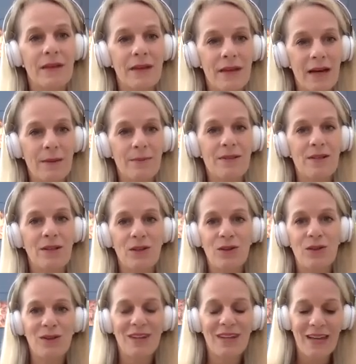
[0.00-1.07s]

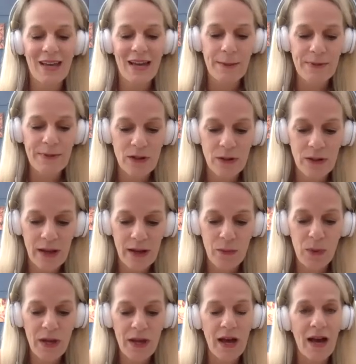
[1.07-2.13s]
Absolutely.
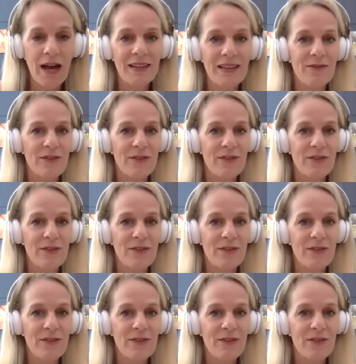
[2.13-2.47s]
And I live